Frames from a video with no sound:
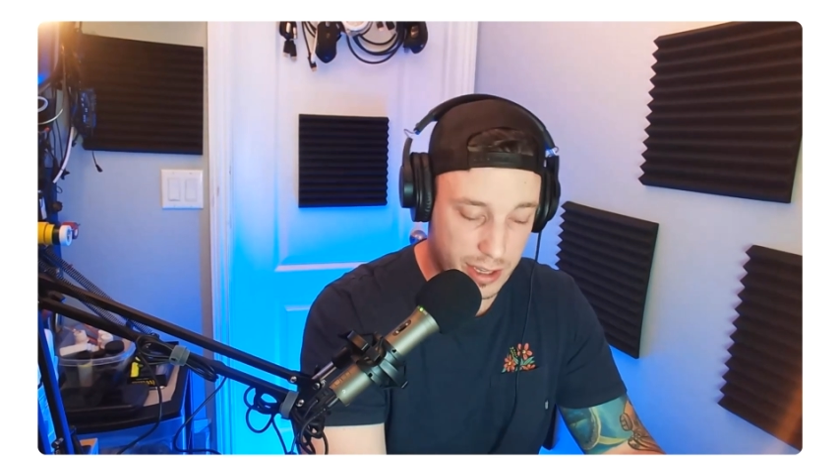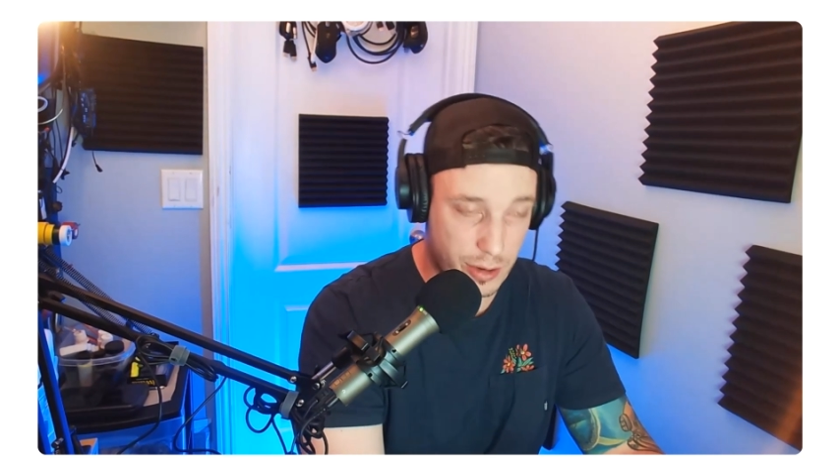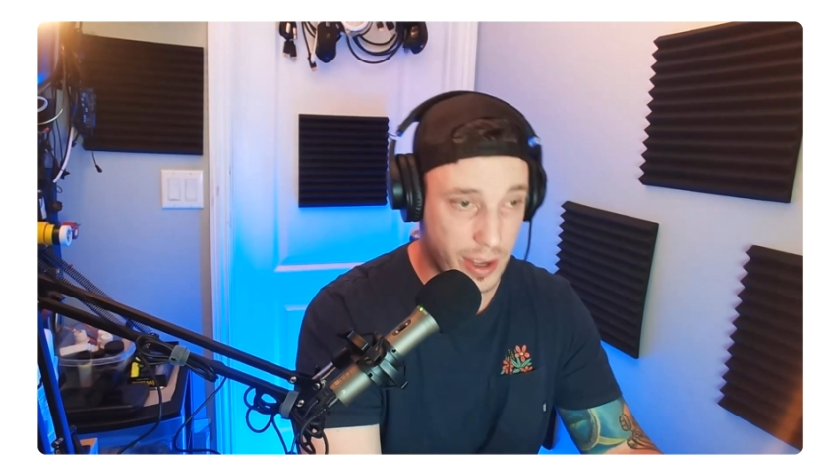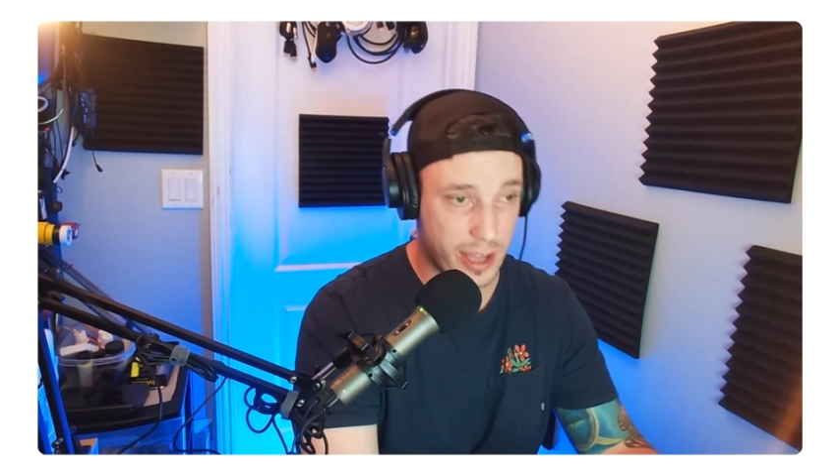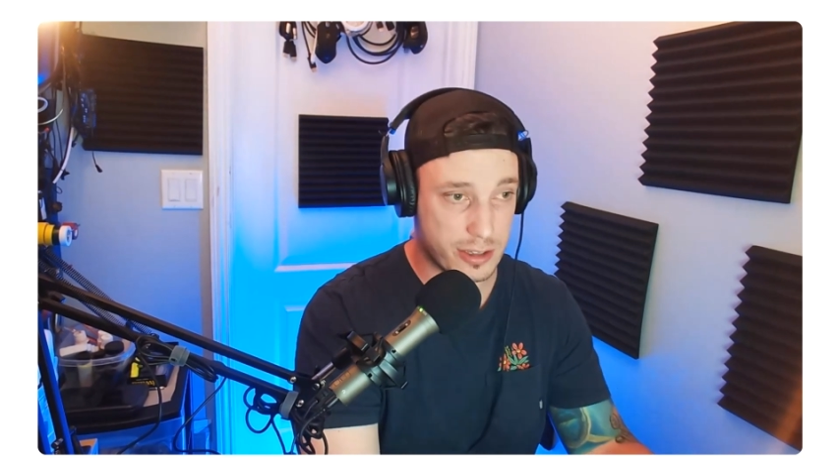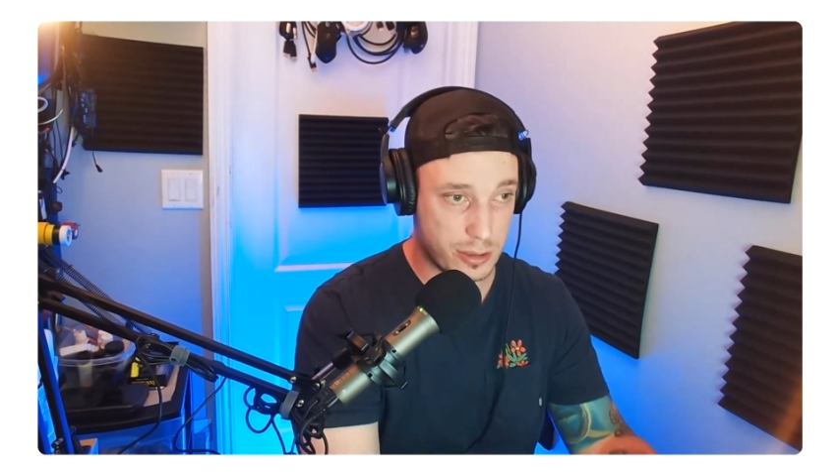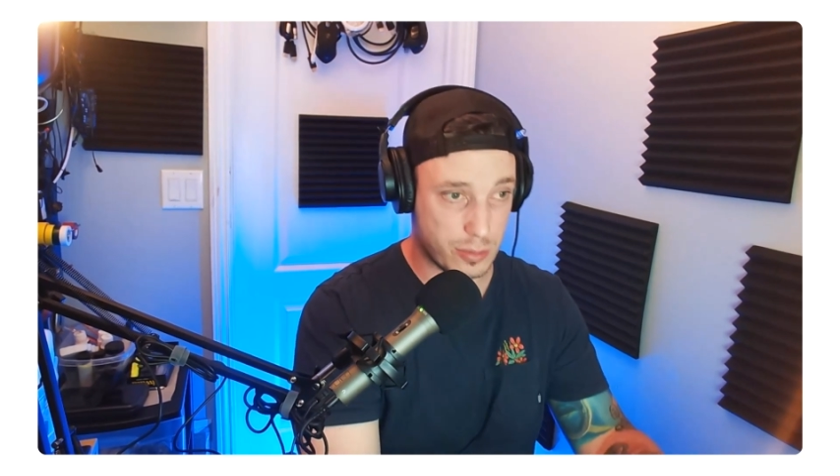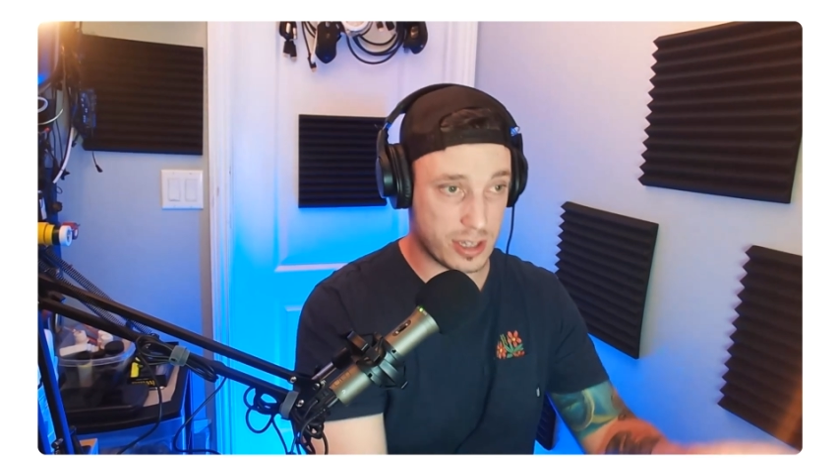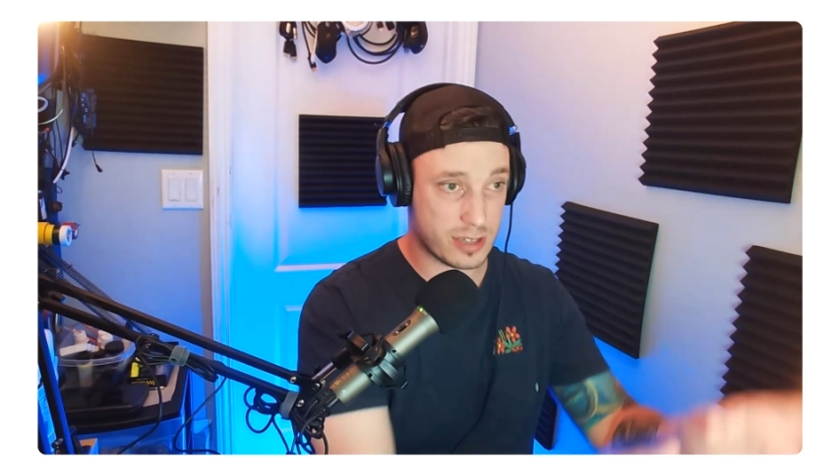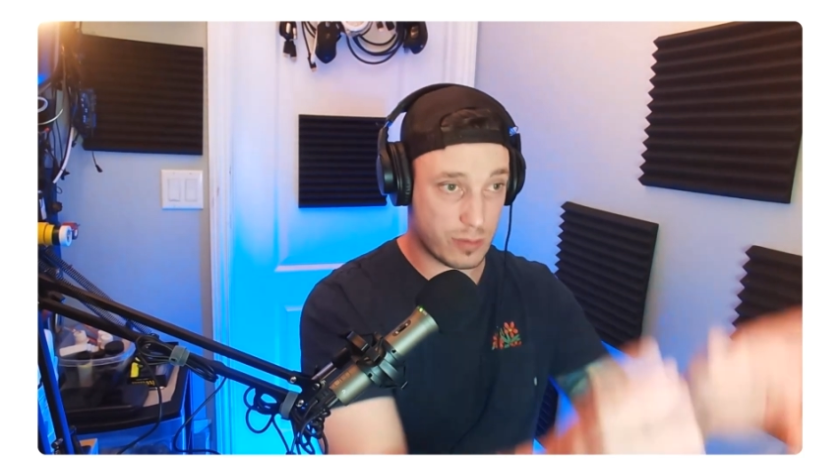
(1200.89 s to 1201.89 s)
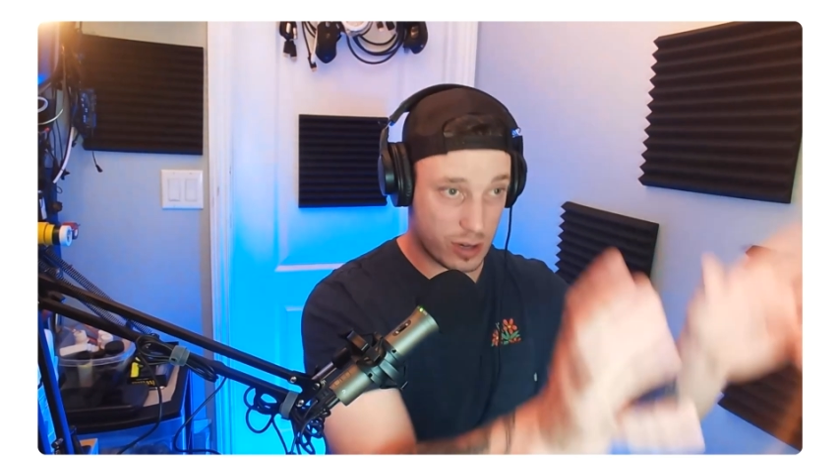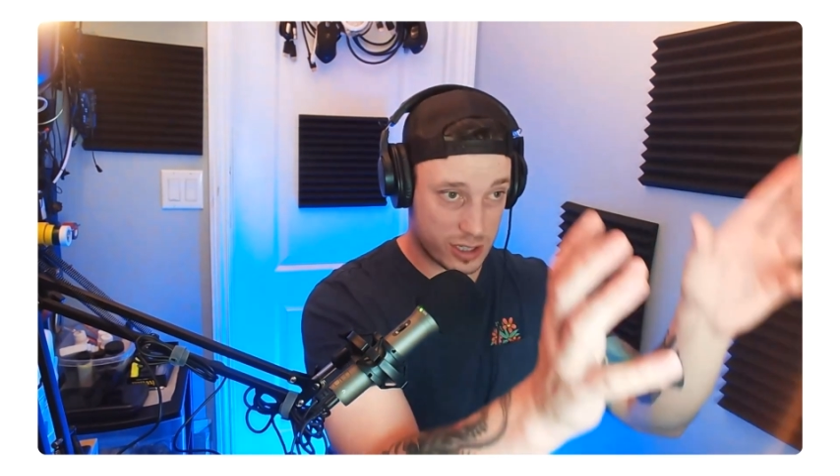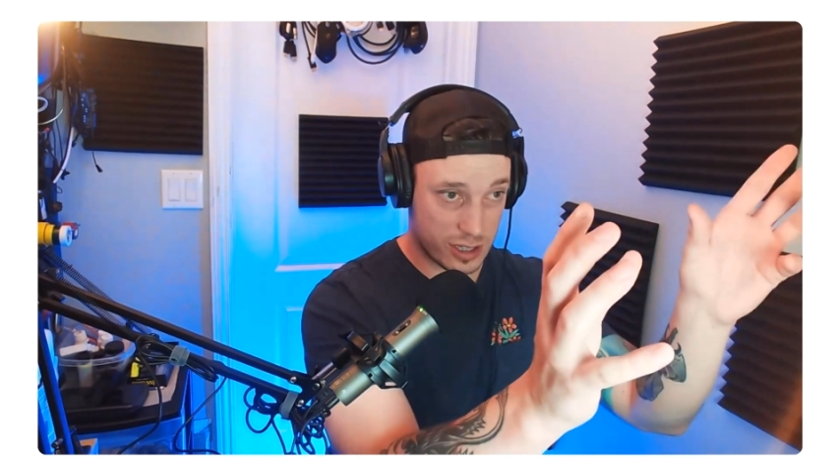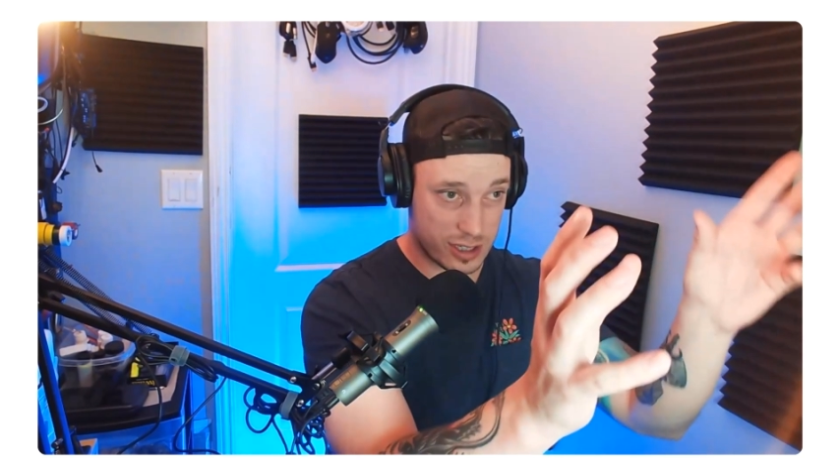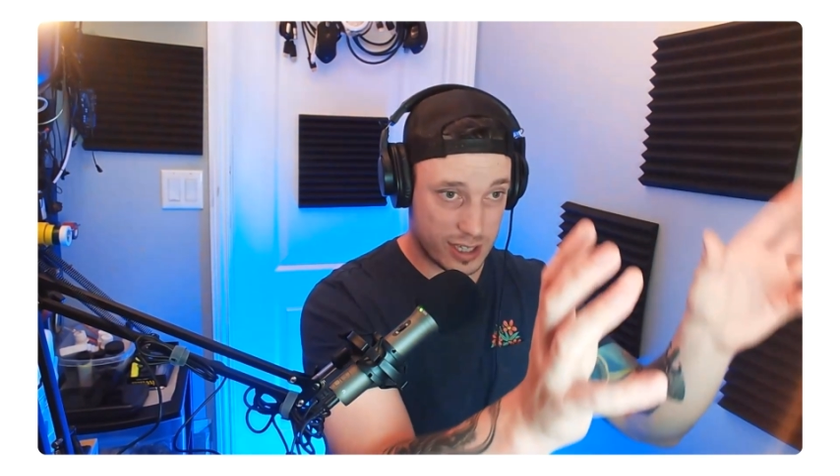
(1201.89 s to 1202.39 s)
You know, I had 2
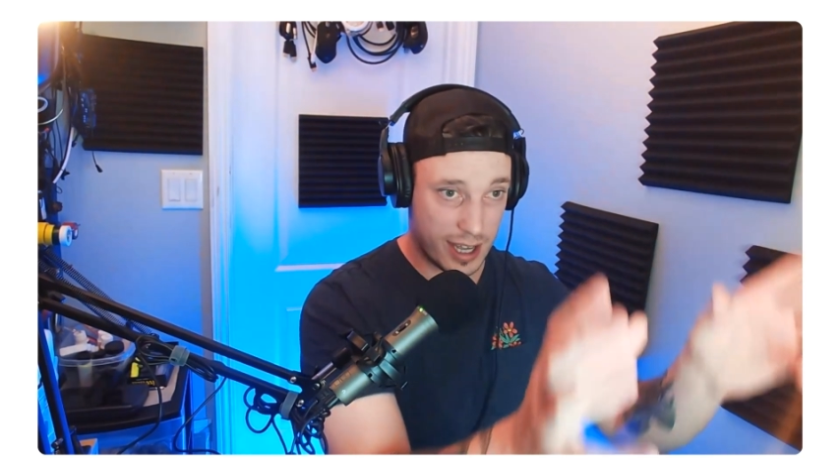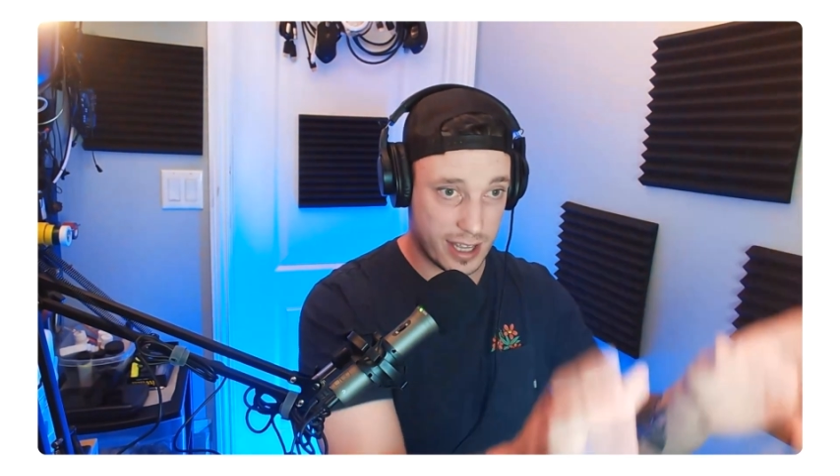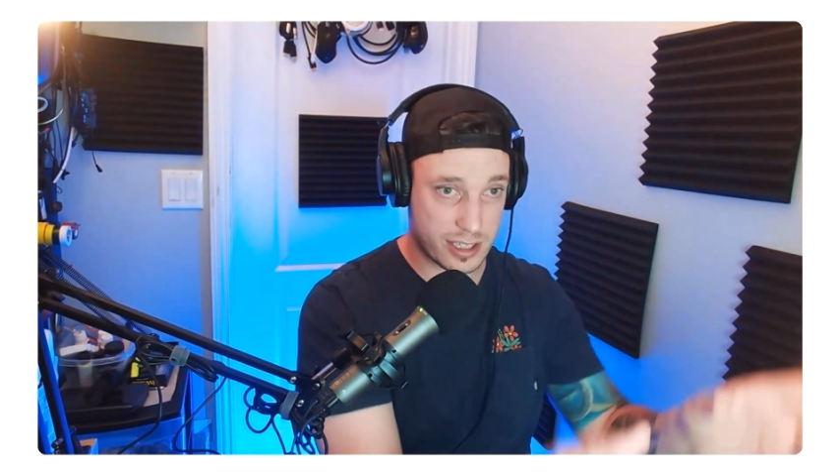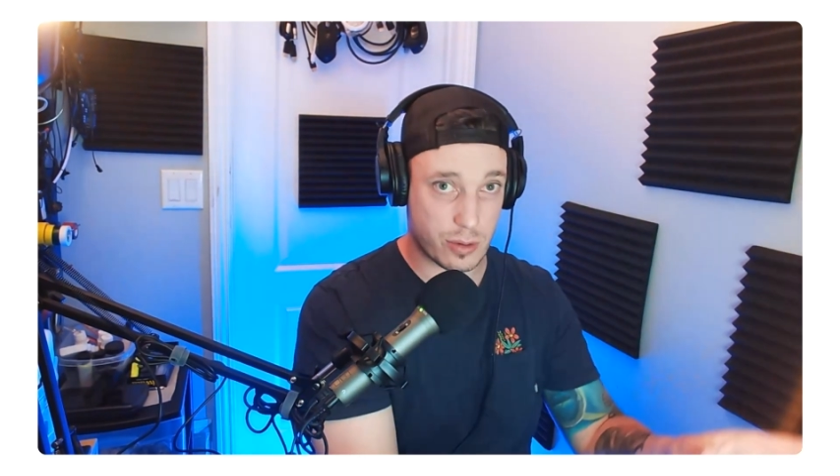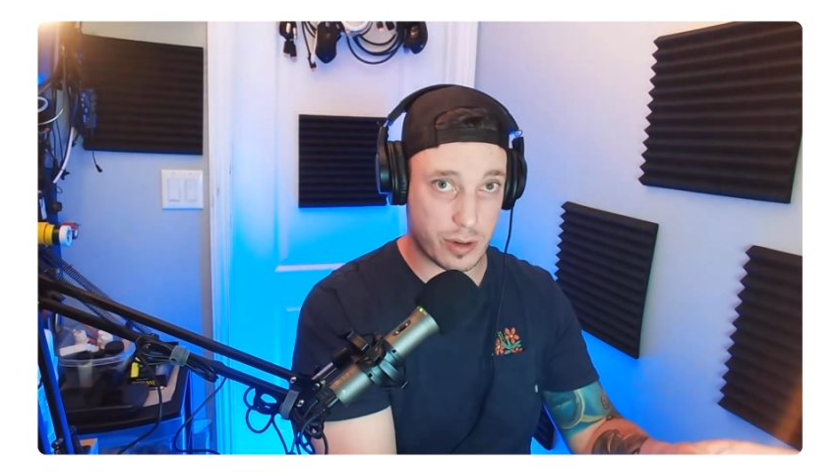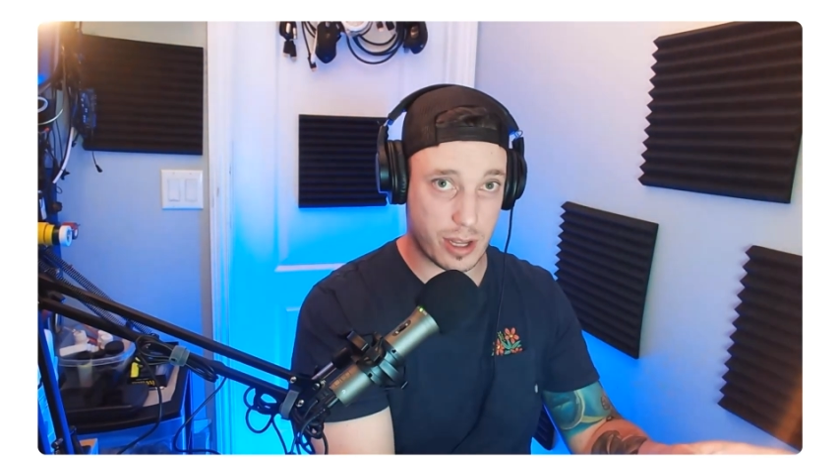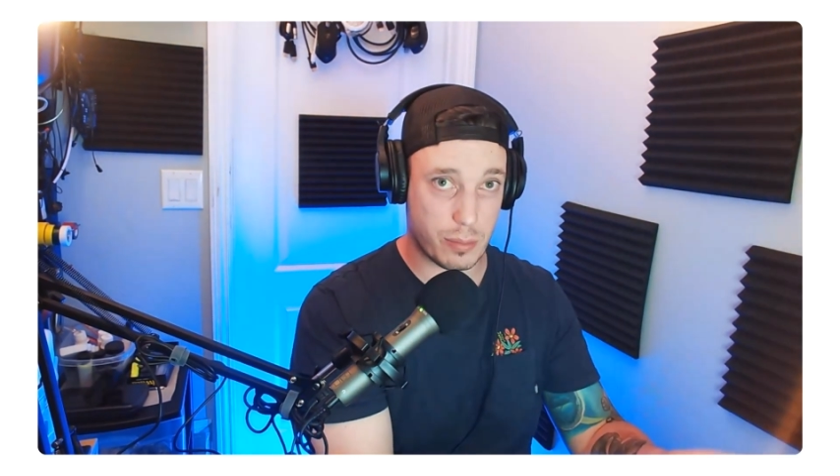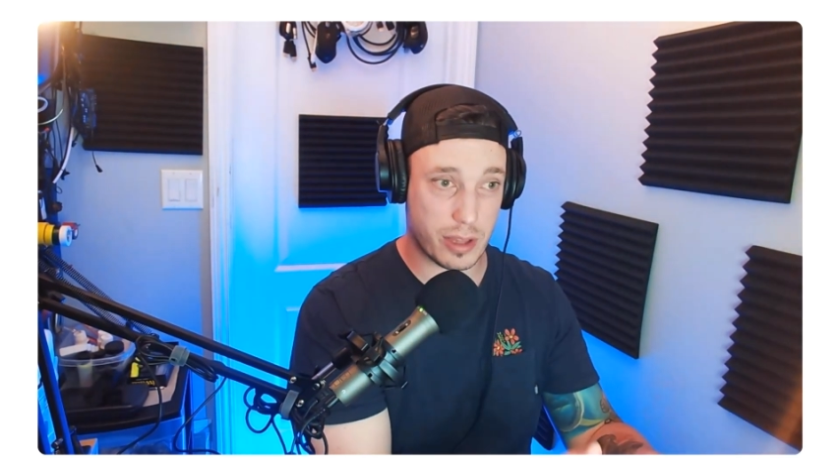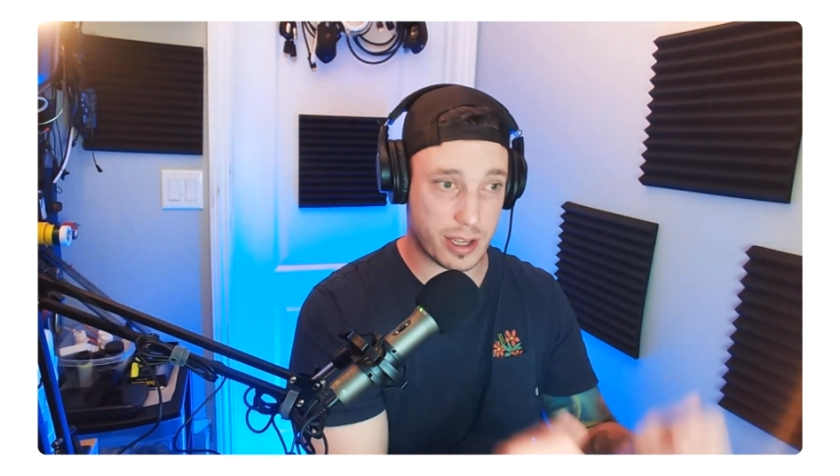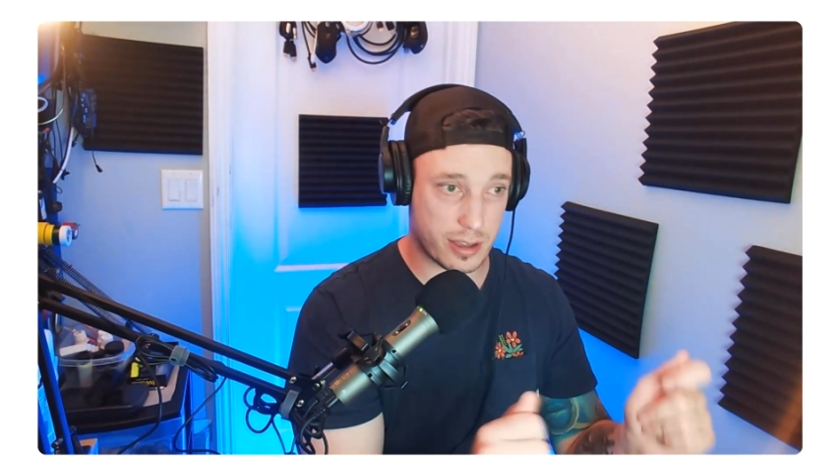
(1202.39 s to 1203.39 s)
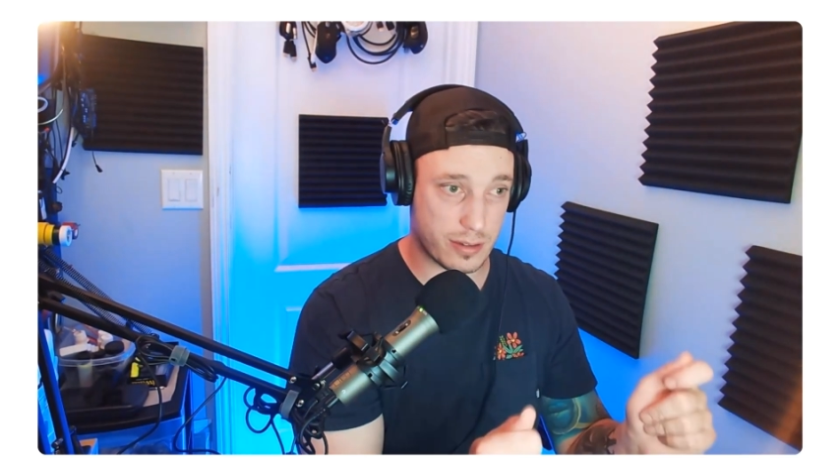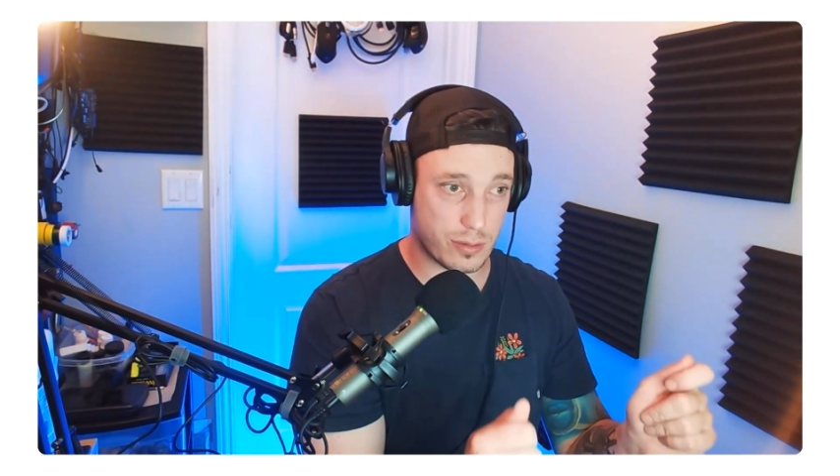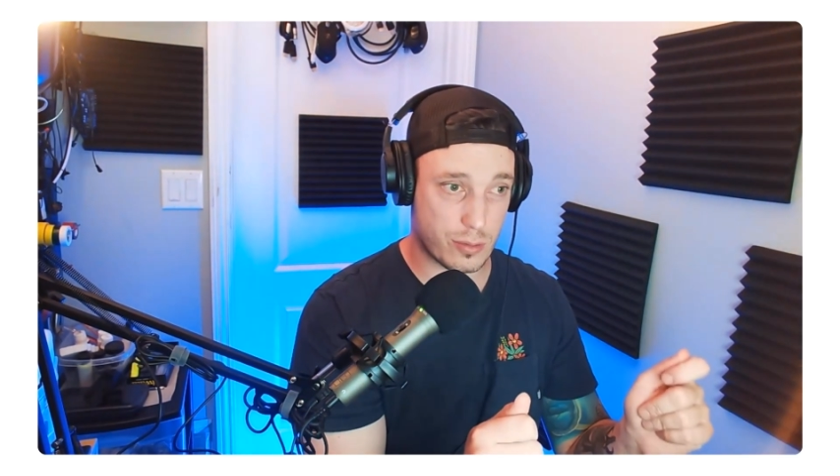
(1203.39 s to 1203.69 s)
reservoirs on the sides going up, like